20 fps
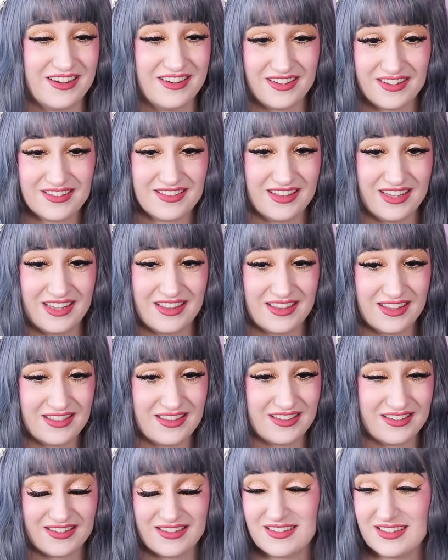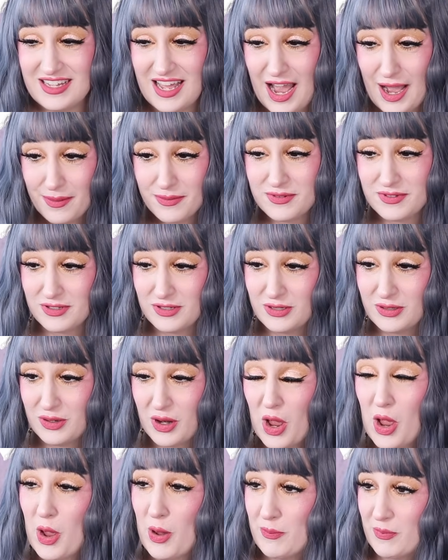I just think that this is the absolute
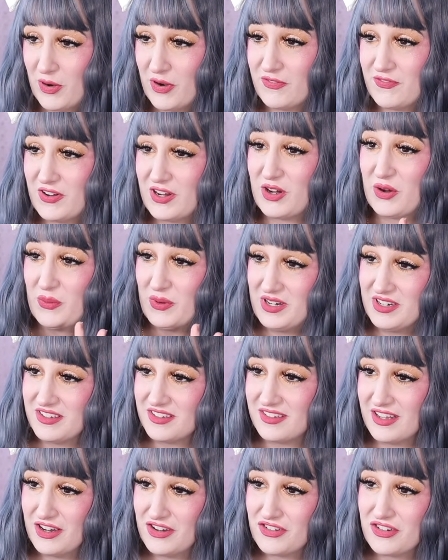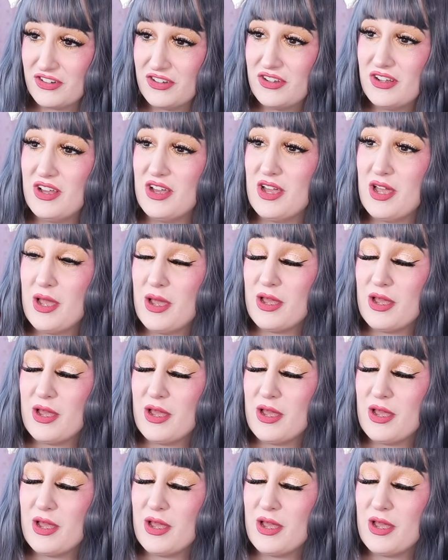perfect quintessential